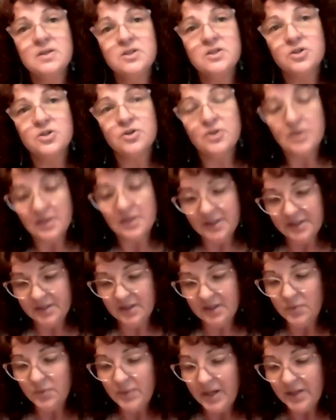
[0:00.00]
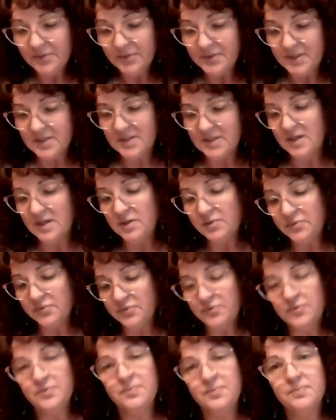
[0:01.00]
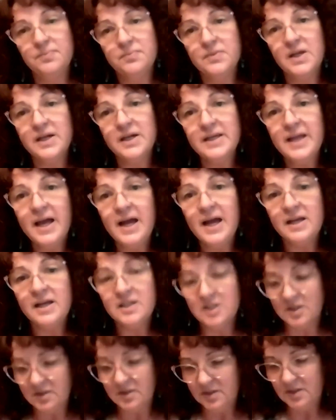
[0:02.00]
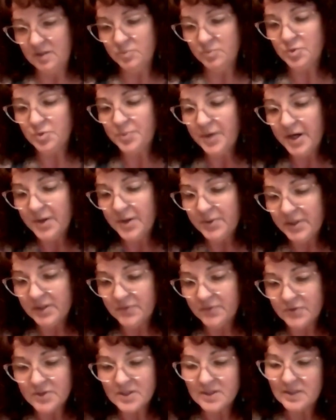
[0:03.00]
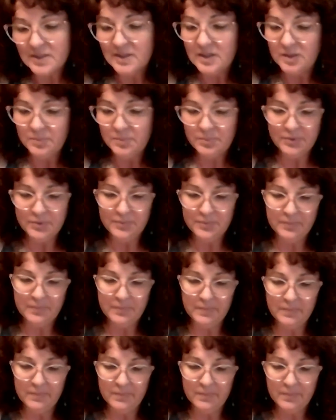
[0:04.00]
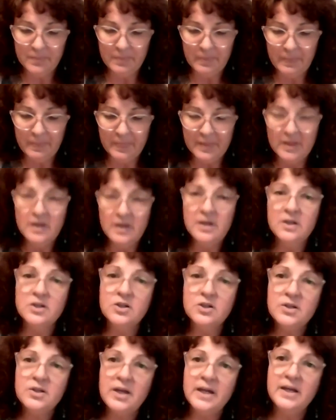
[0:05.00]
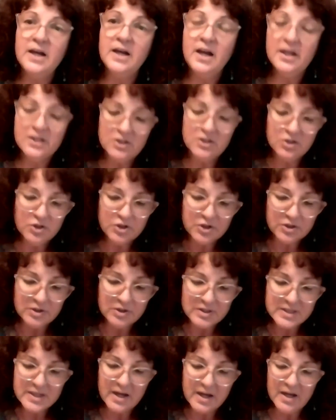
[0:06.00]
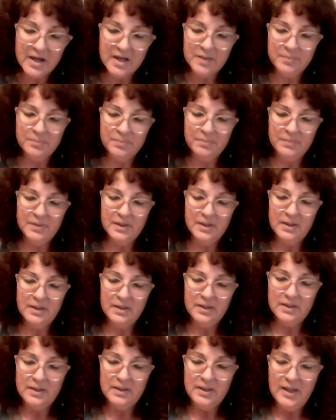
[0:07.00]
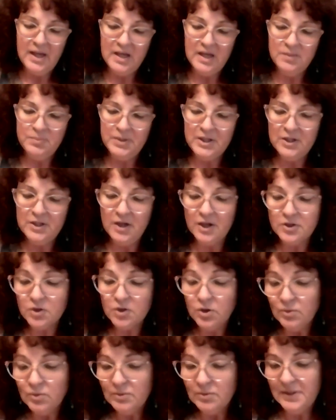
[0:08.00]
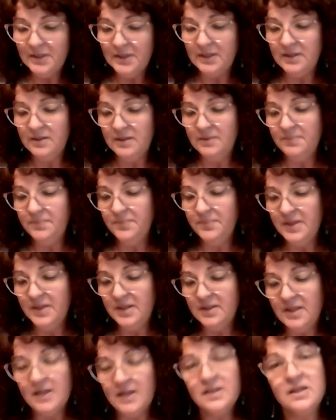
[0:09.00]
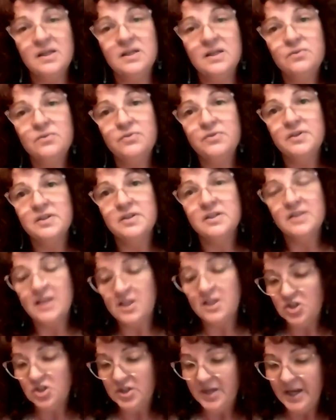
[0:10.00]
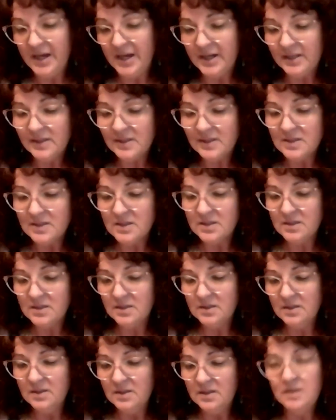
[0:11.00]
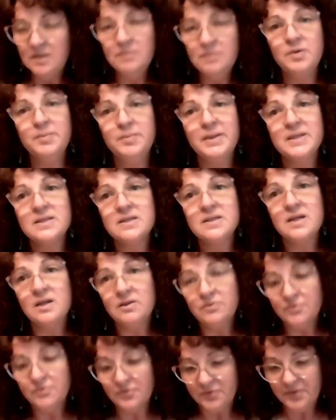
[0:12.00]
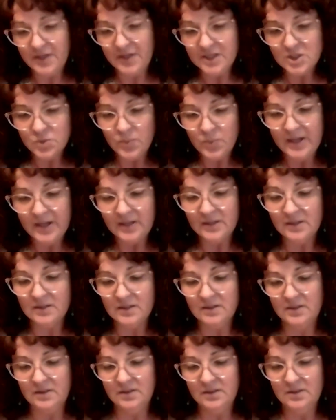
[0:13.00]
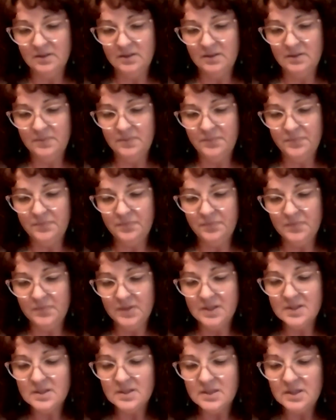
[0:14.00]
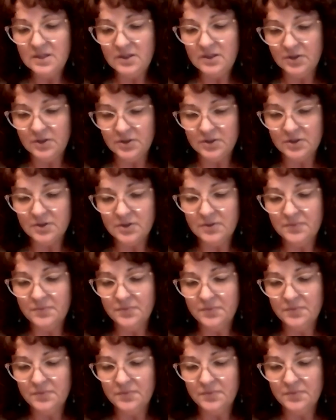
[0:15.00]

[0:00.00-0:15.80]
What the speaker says: circling around itself, a cat preparing for sleep. Could I uncurl time and be not only that infant that she held, but myself as well? See her.